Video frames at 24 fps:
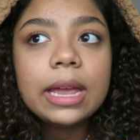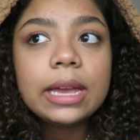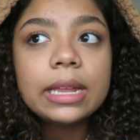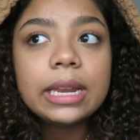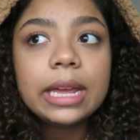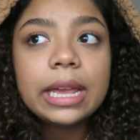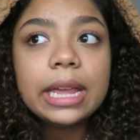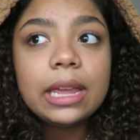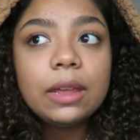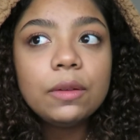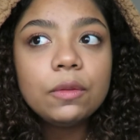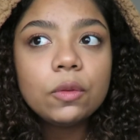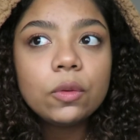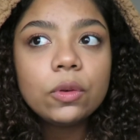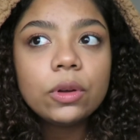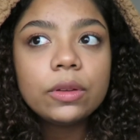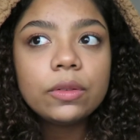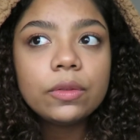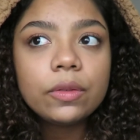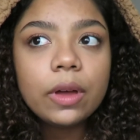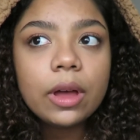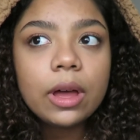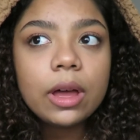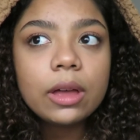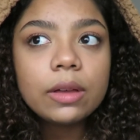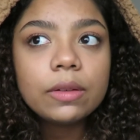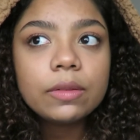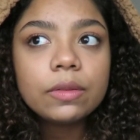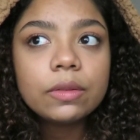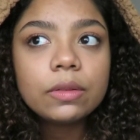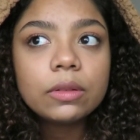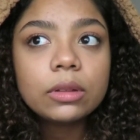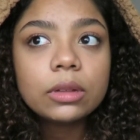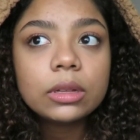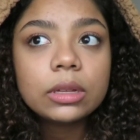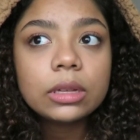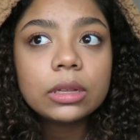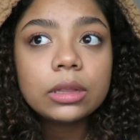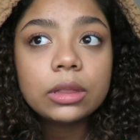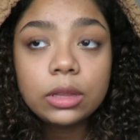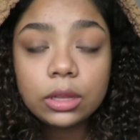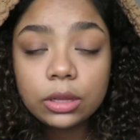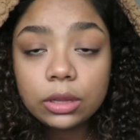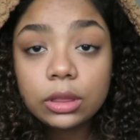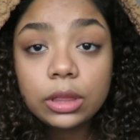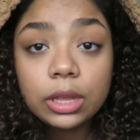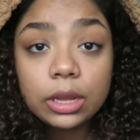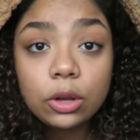And at 8:45,
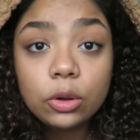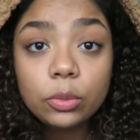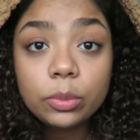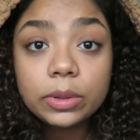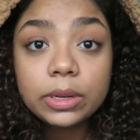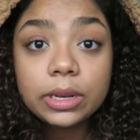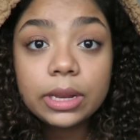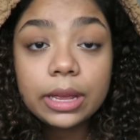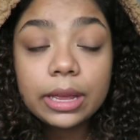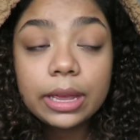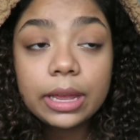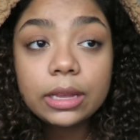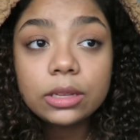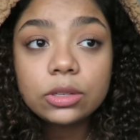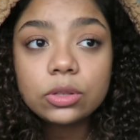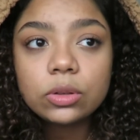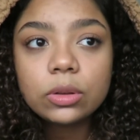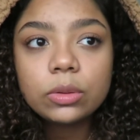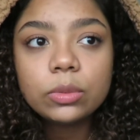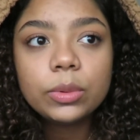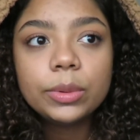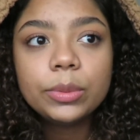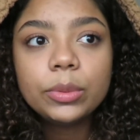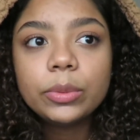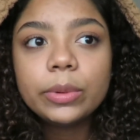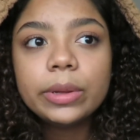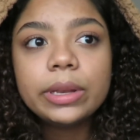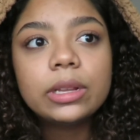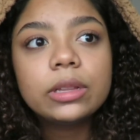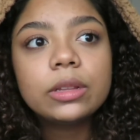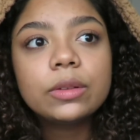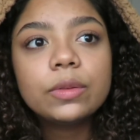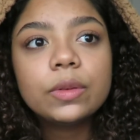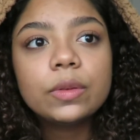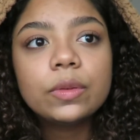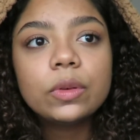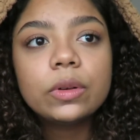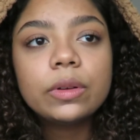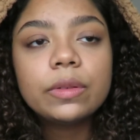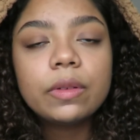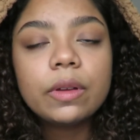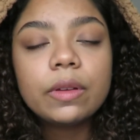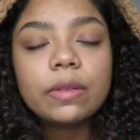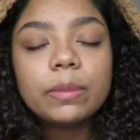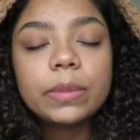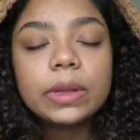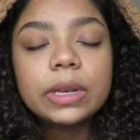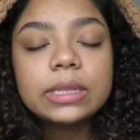the thing opened at 8, so we were waiting there for
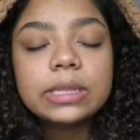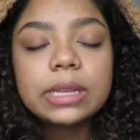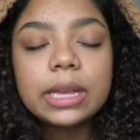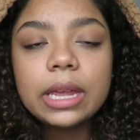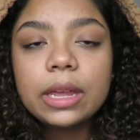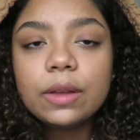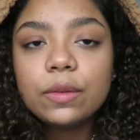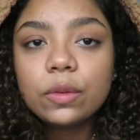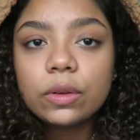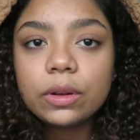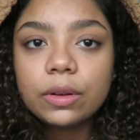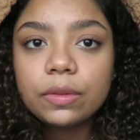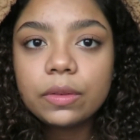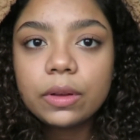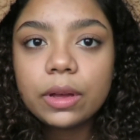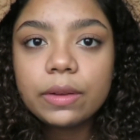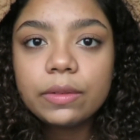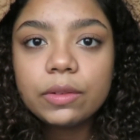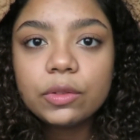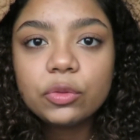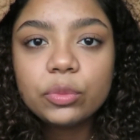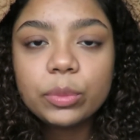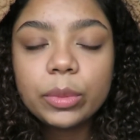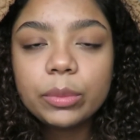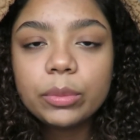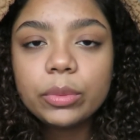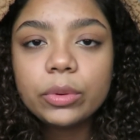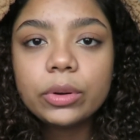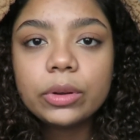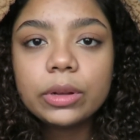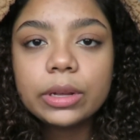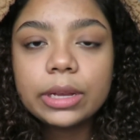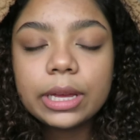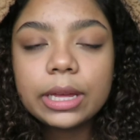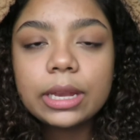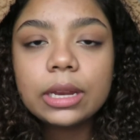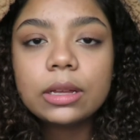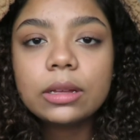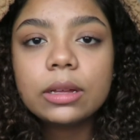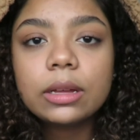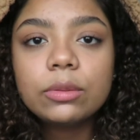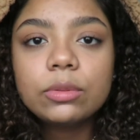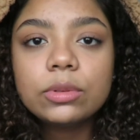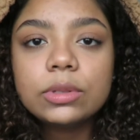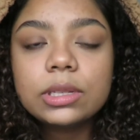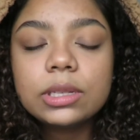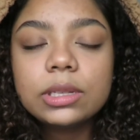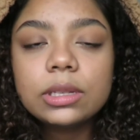45 minutes. At 8:45, I remember
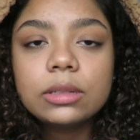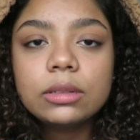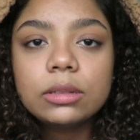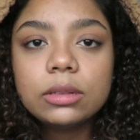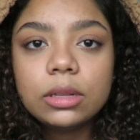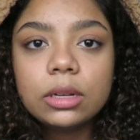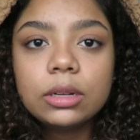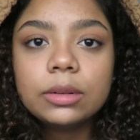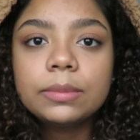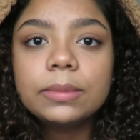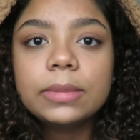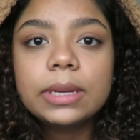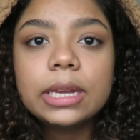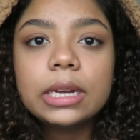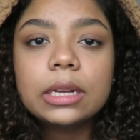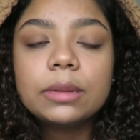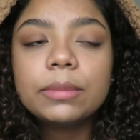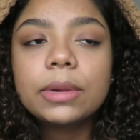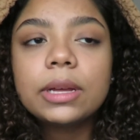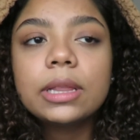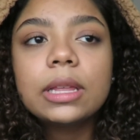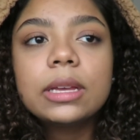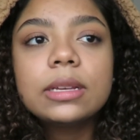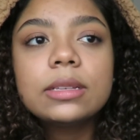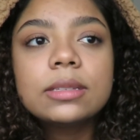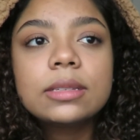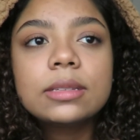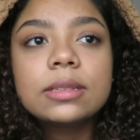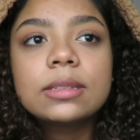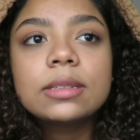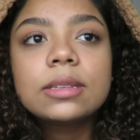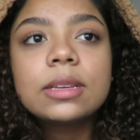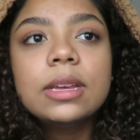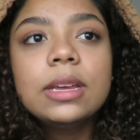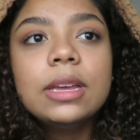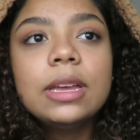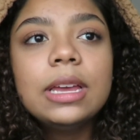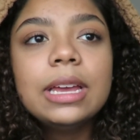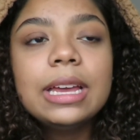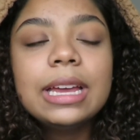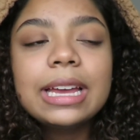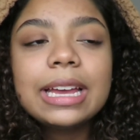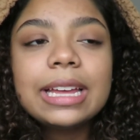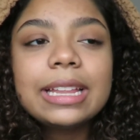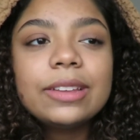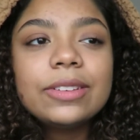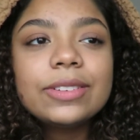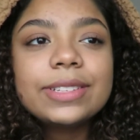getting my license,
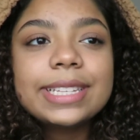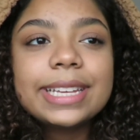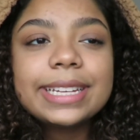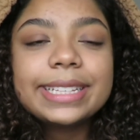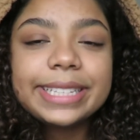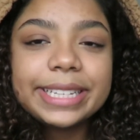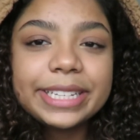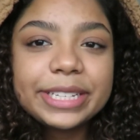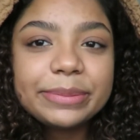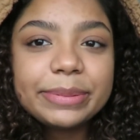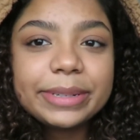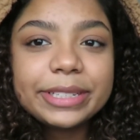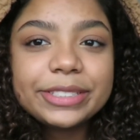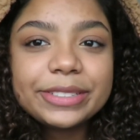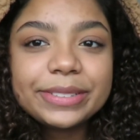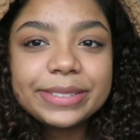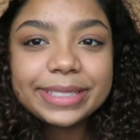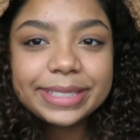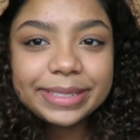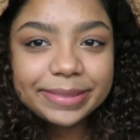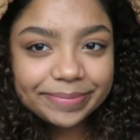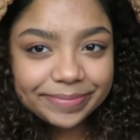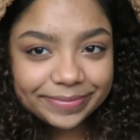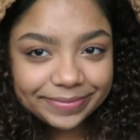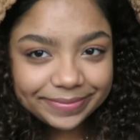and he was like, take your picture. I was like,